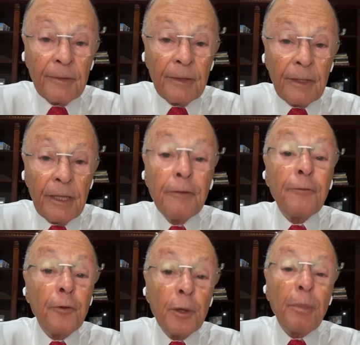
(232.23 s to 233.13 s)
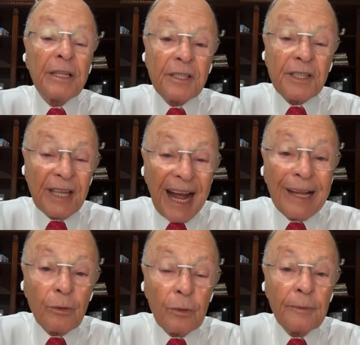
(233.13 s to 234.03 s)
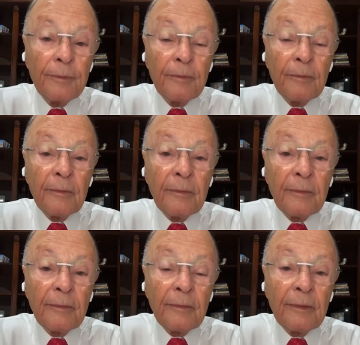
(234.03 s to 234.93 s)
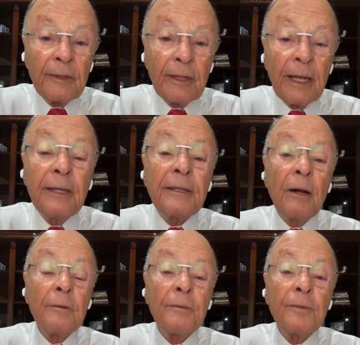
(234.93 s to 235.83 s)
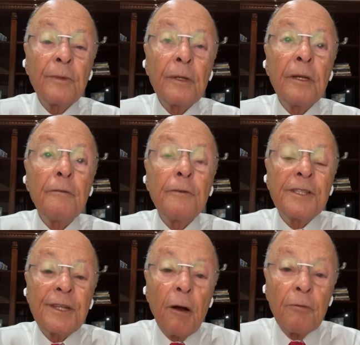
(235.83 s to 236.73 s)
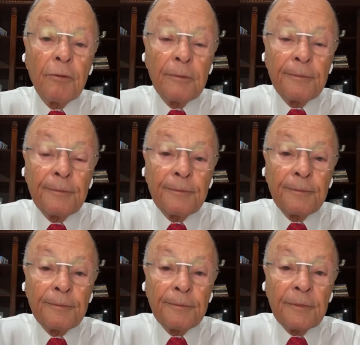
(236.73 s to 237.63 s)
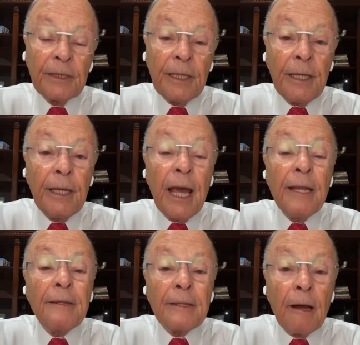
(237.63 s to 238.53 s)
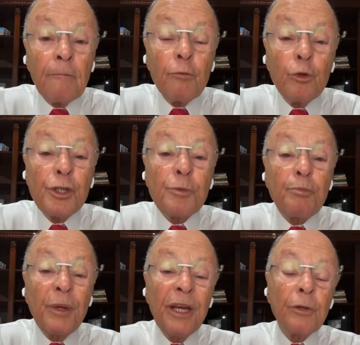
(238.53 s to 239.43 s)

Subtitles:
and I was baptized, then I was saved. And then the Holy